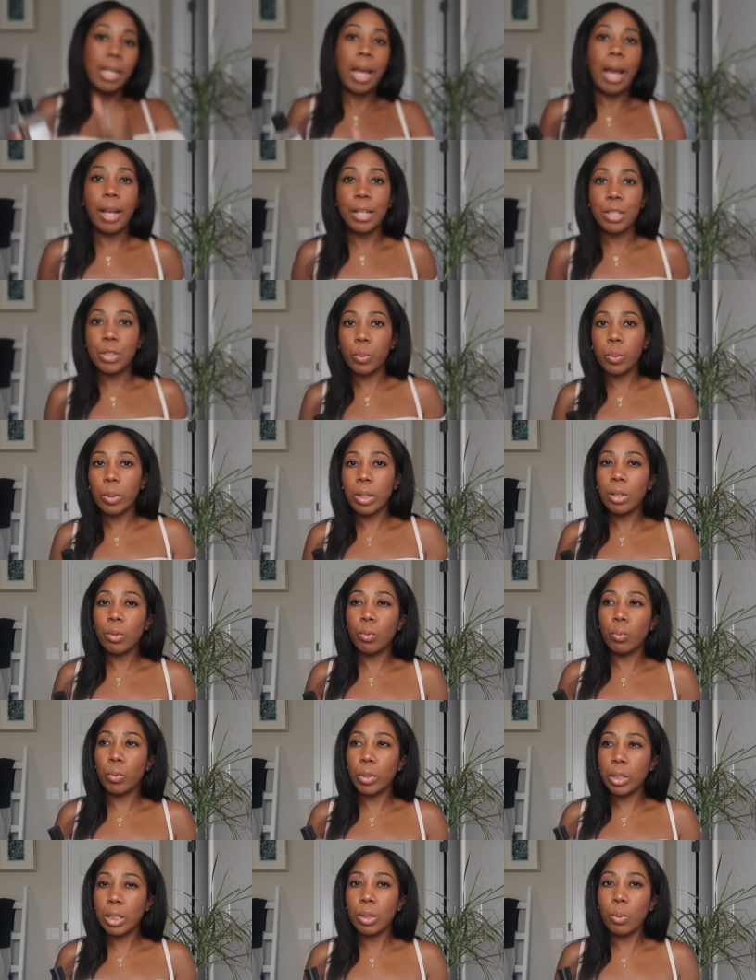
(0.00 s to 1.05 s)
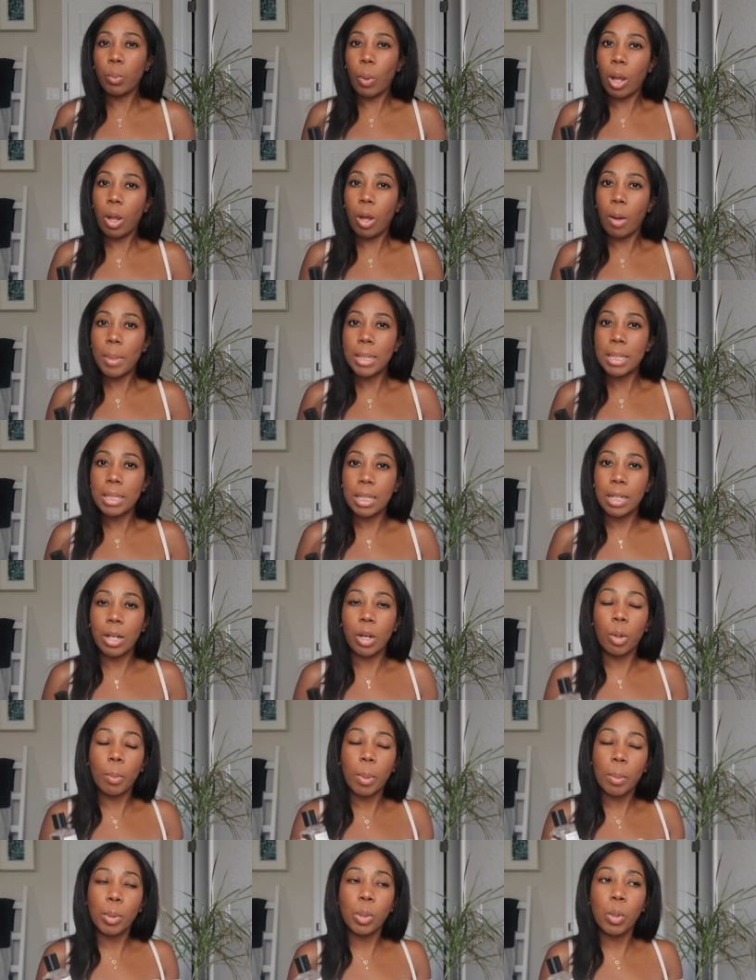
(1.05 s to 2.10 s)
Yeah, it's wearing really well on my skin. I
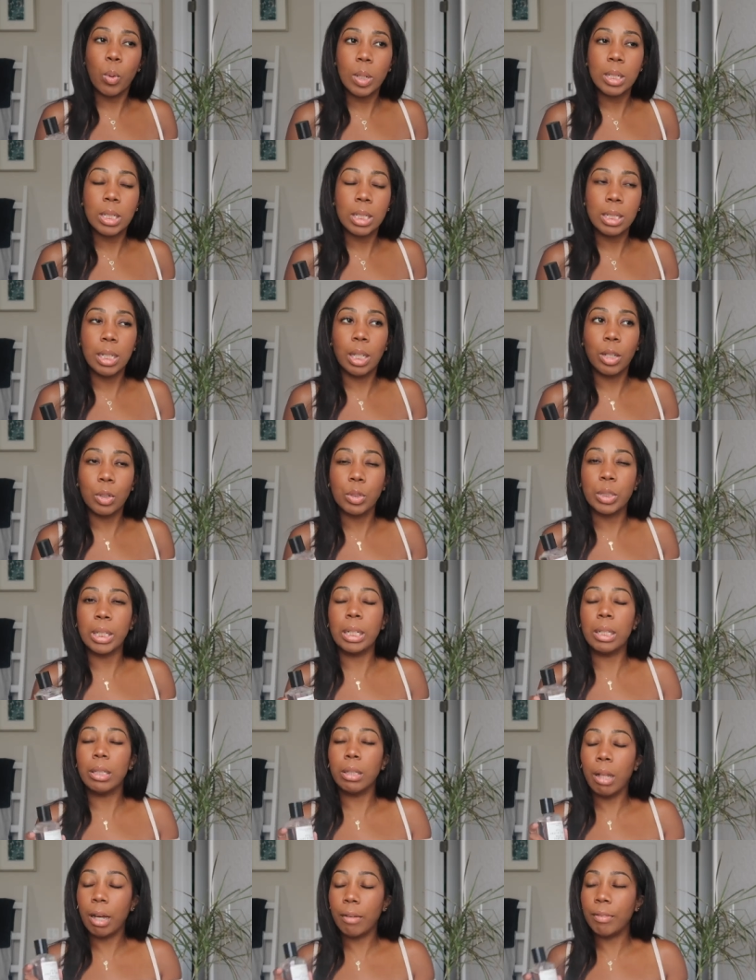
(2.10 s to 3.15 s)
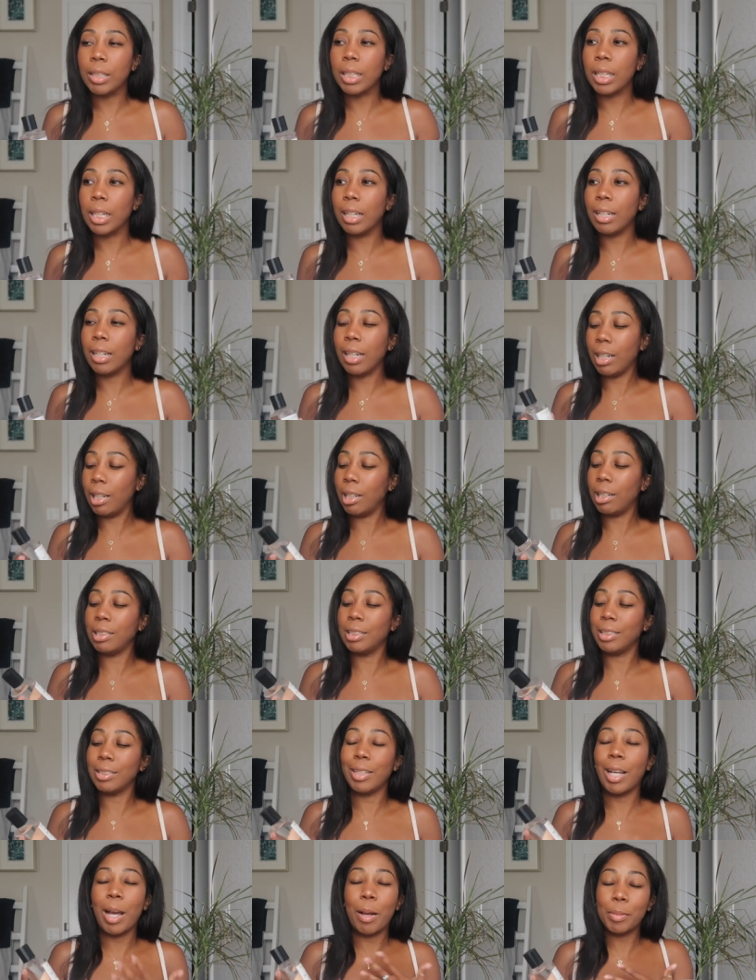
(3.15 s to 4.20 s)
remember going to Dillard's and loving it, and
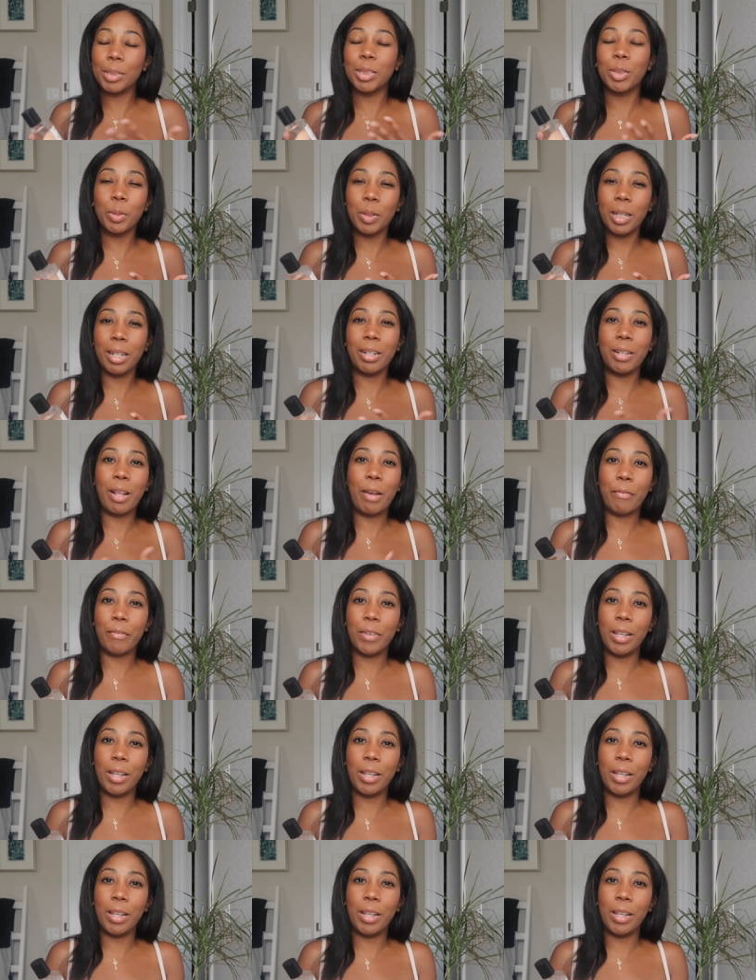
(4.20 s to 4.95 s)
yeah, I'm still getting that